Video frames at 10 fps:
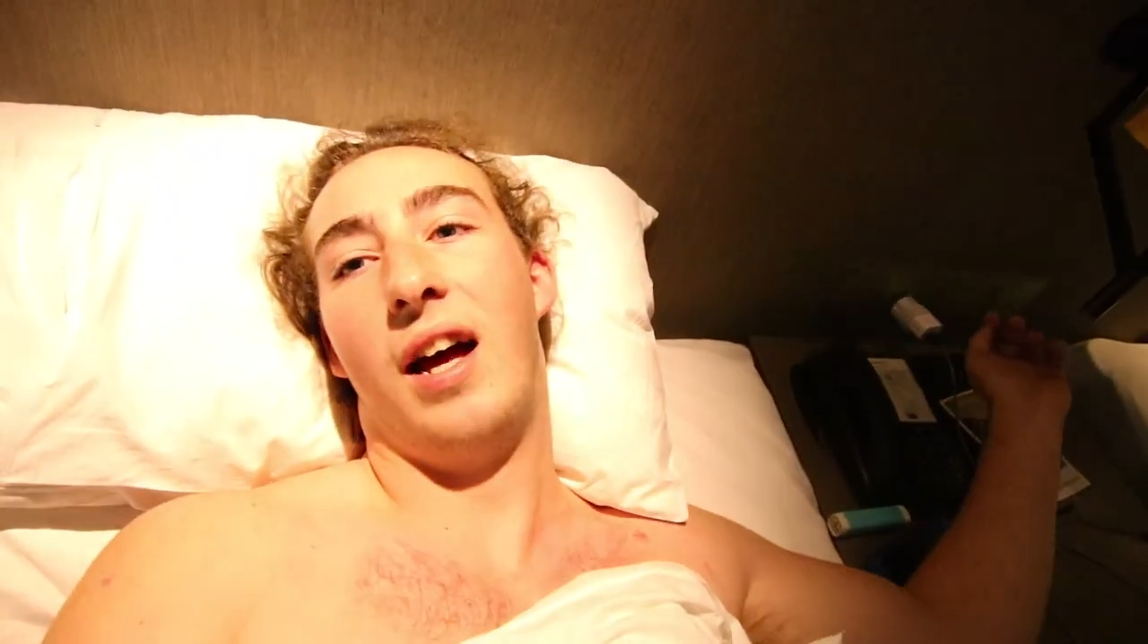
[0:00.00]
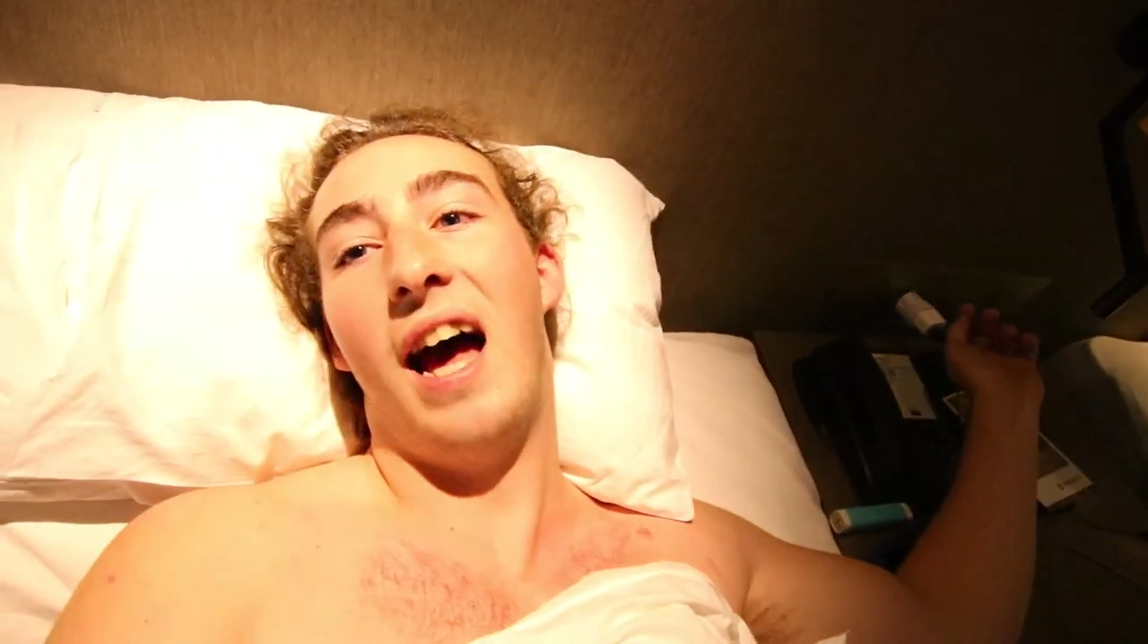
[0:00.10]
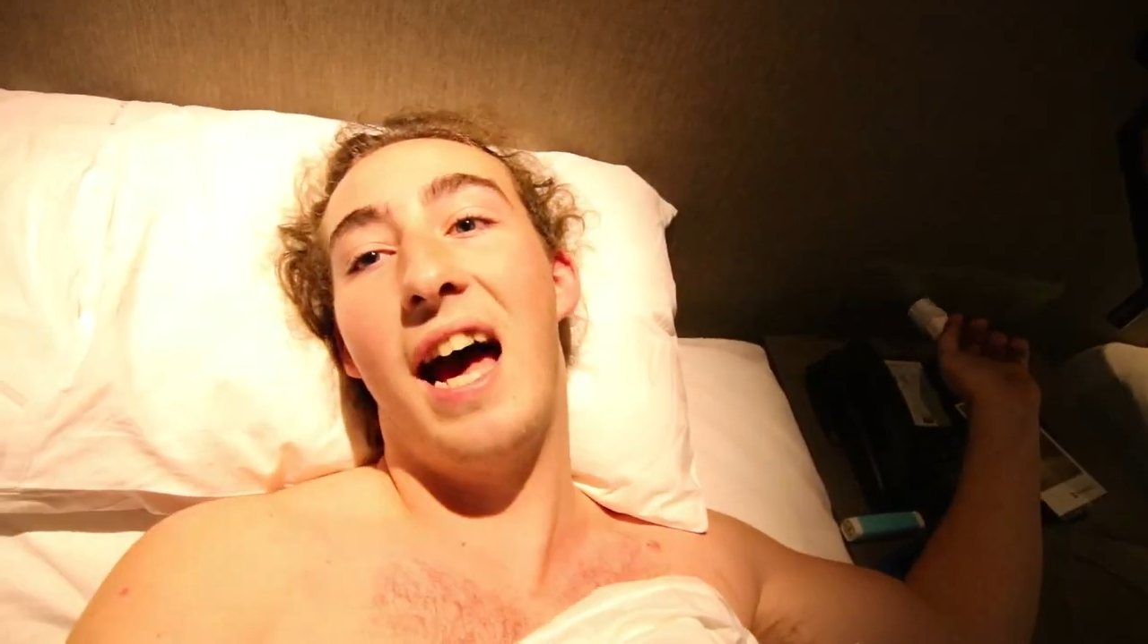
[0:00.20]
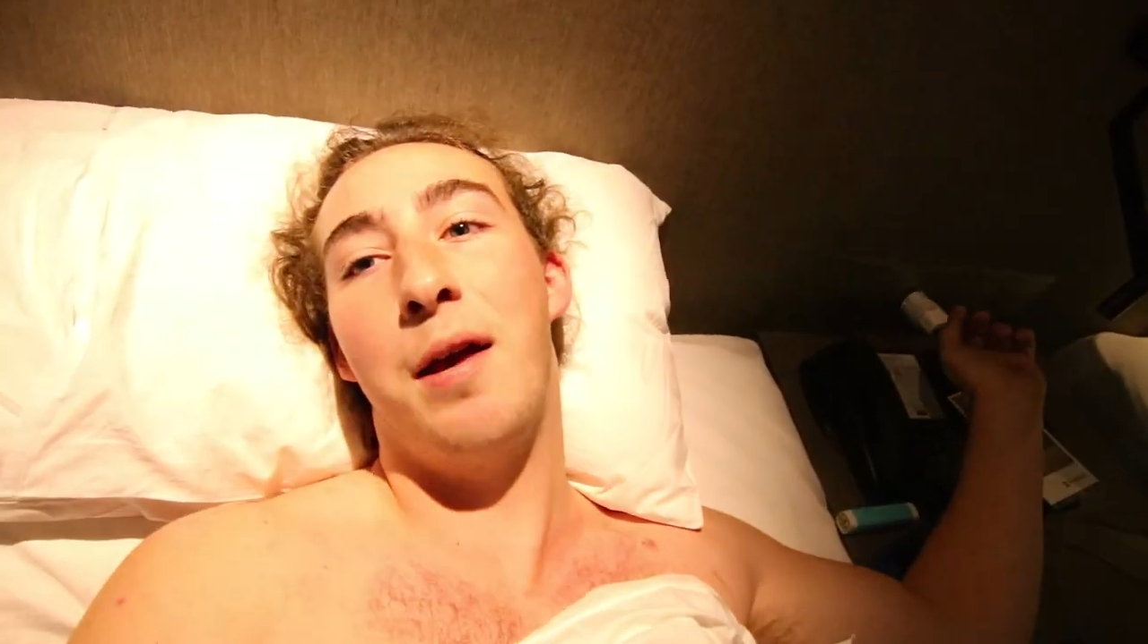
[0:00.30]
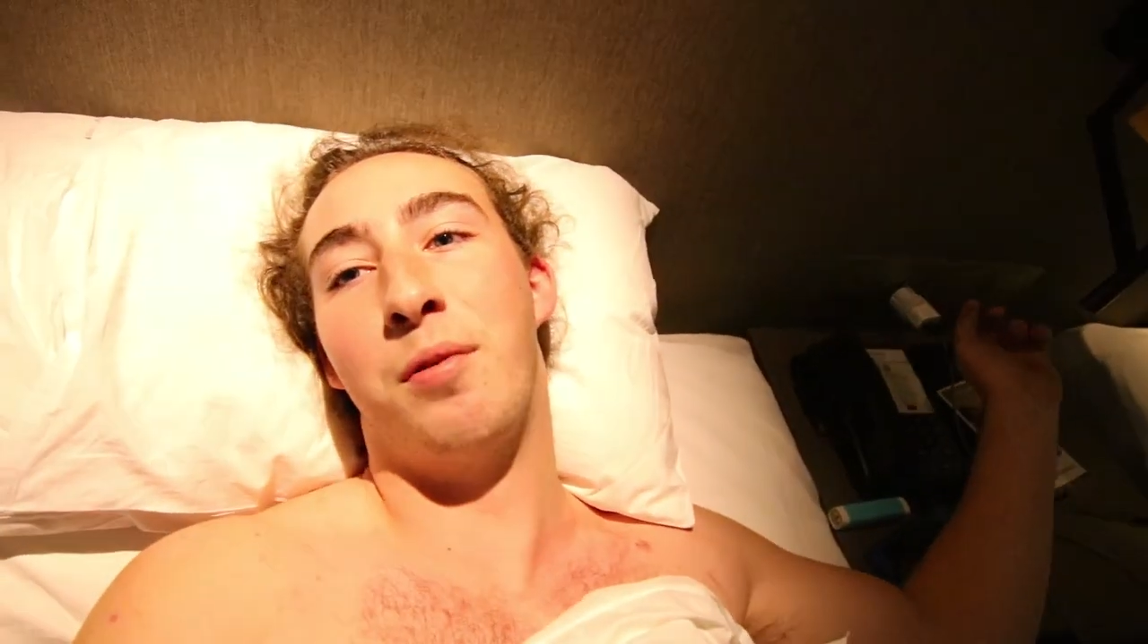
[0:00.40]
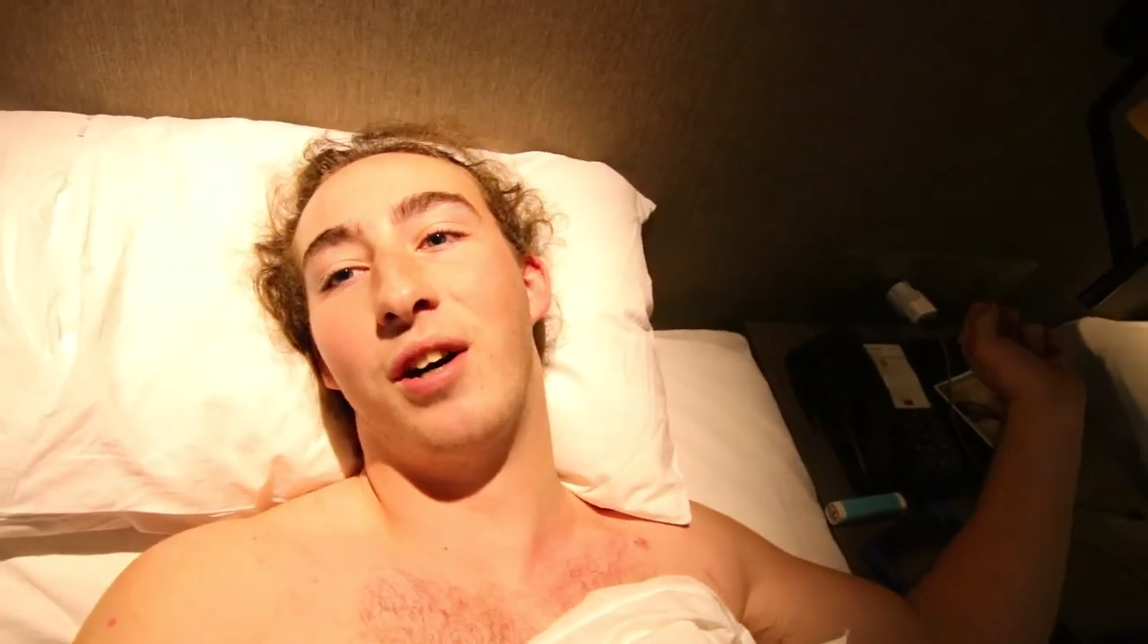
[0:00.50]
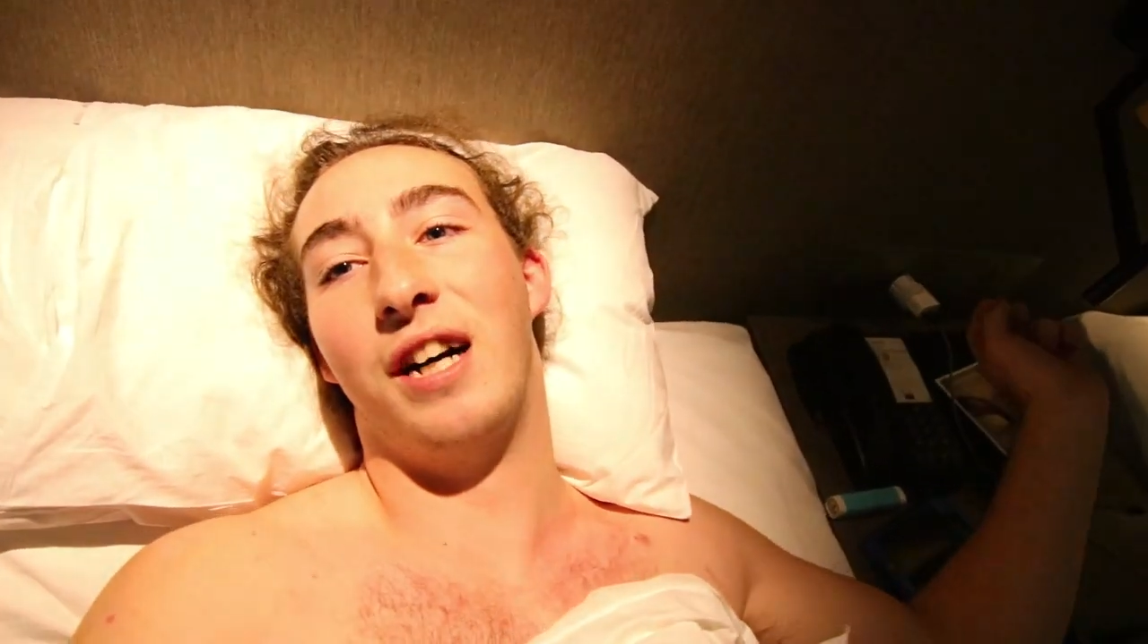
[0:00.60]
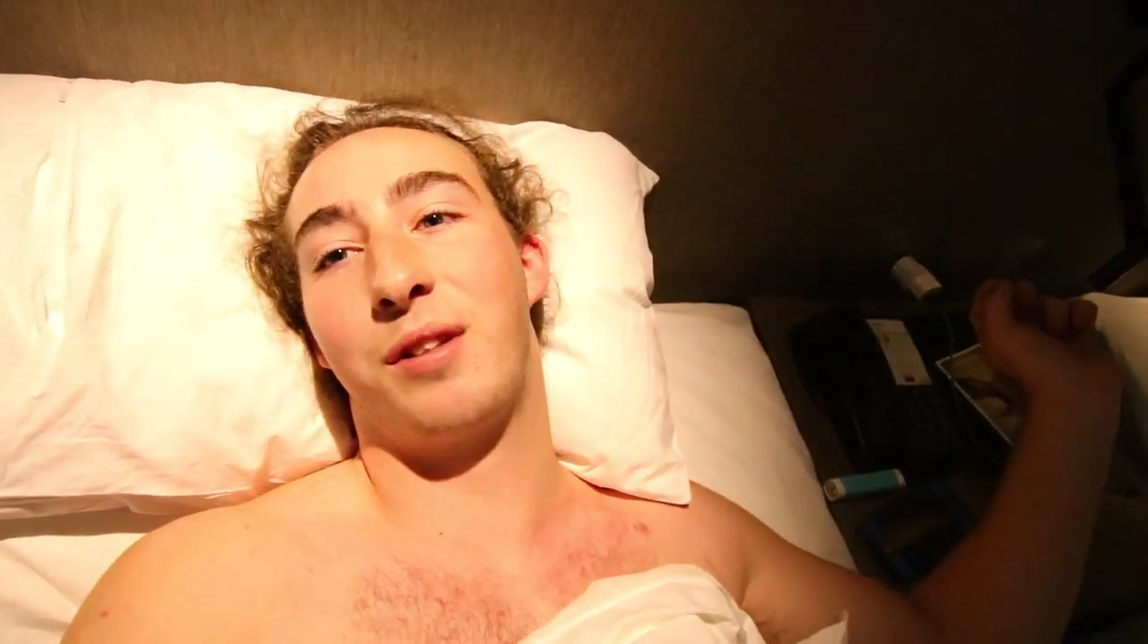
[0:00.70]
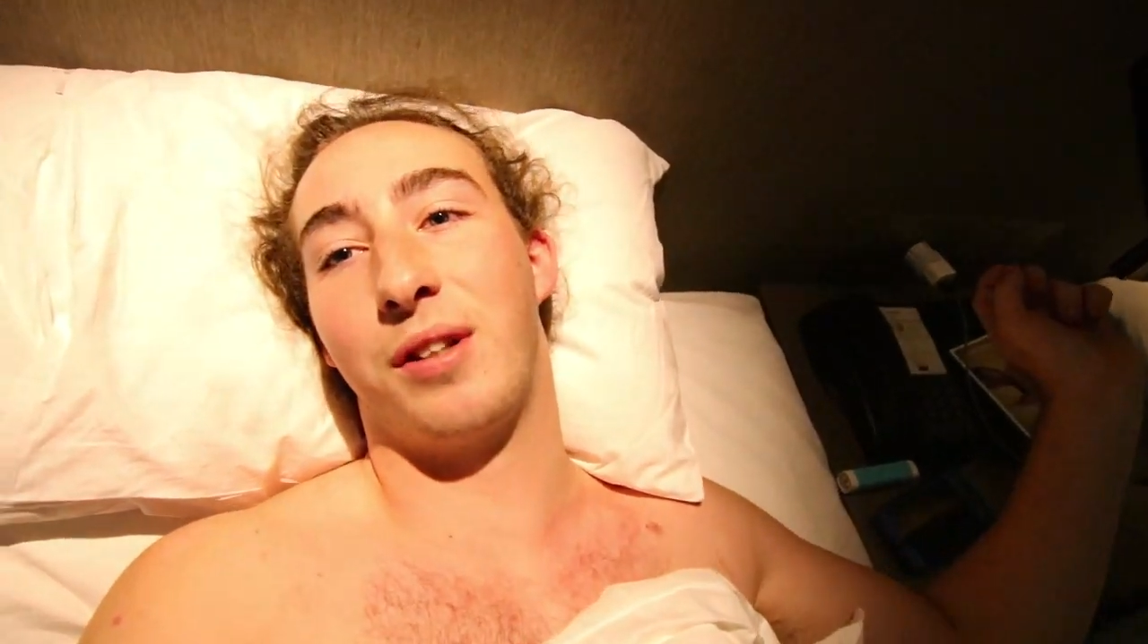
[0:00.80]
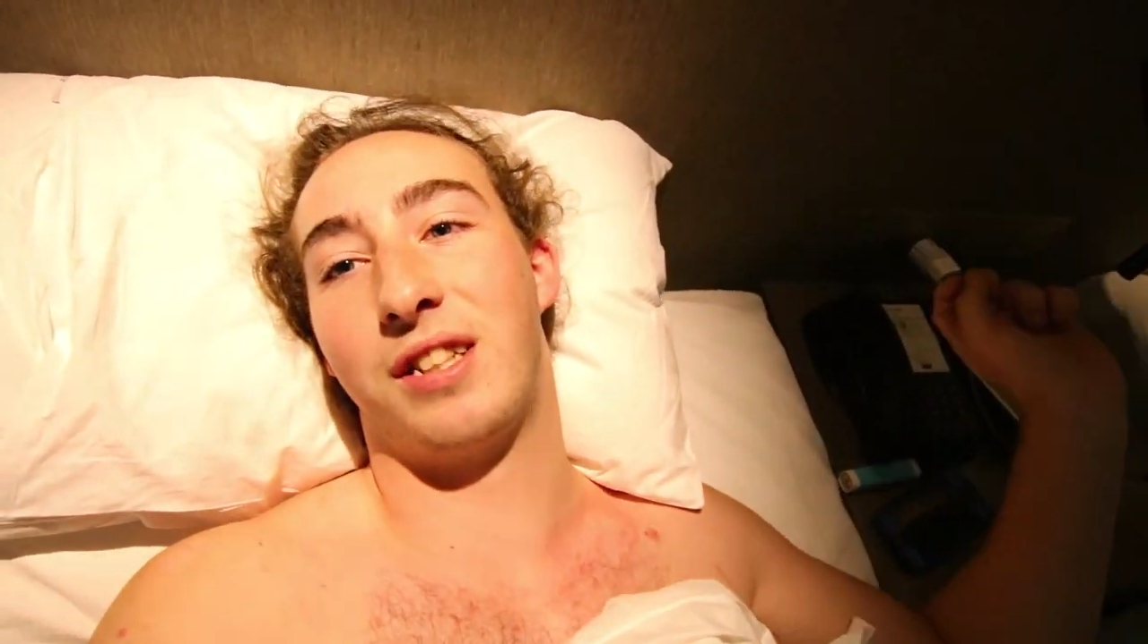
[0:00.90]
Hey
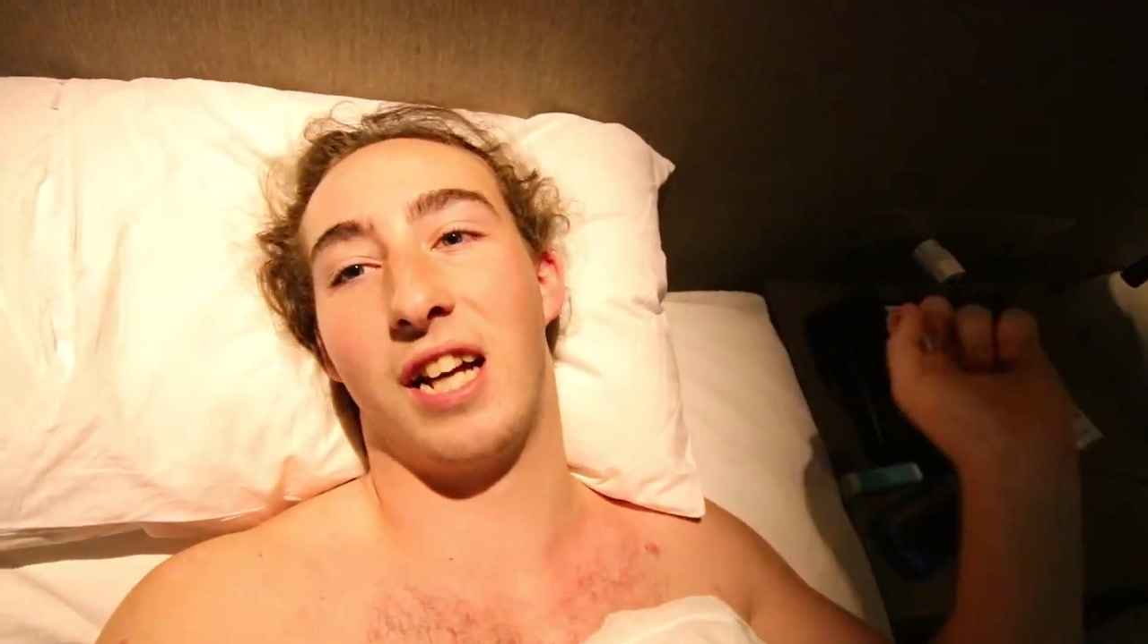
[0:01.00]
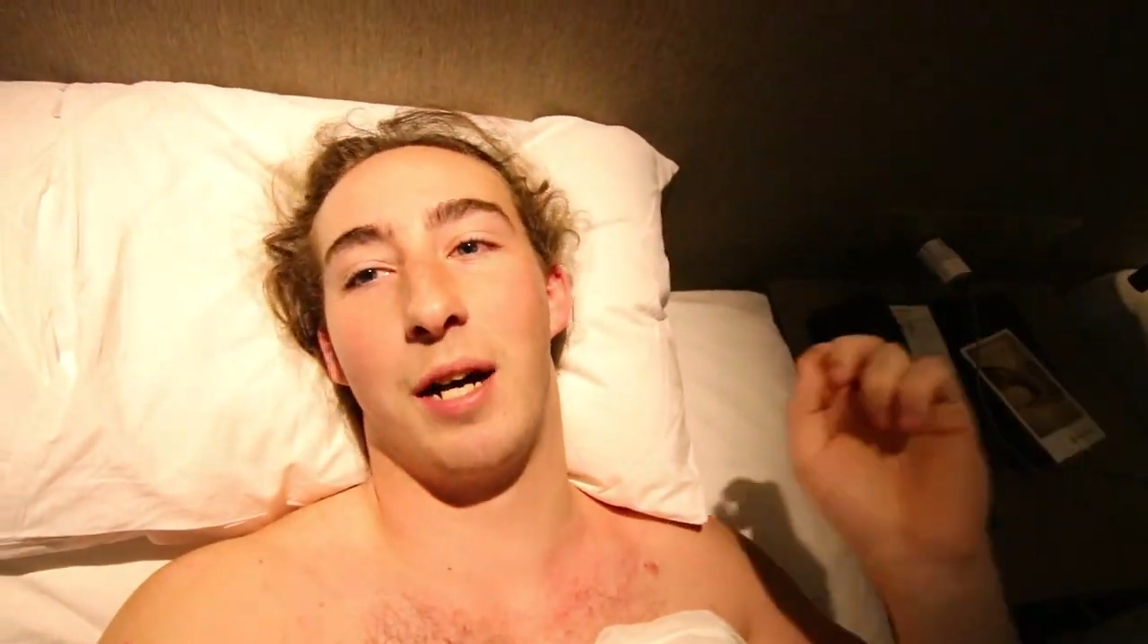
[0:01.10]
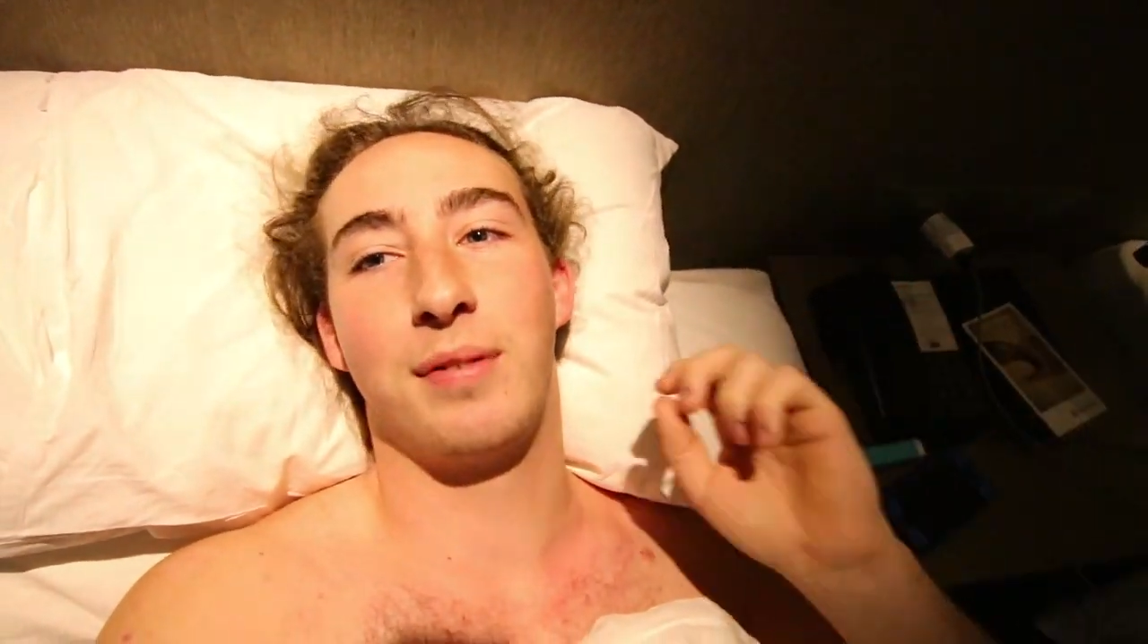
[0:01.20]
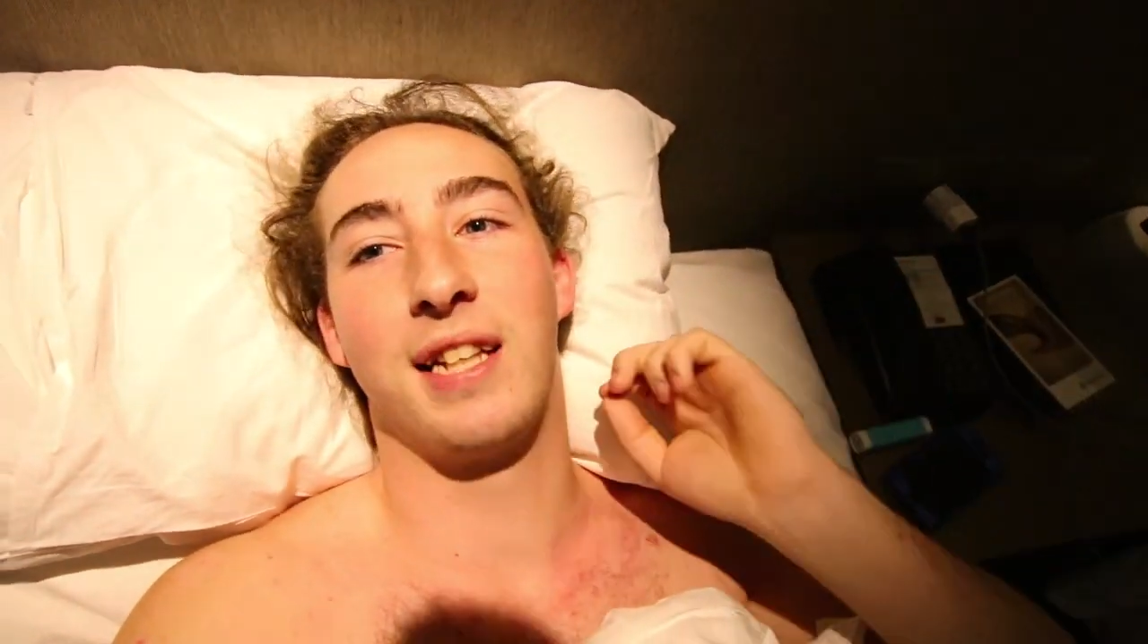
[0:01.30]
boys, what's up?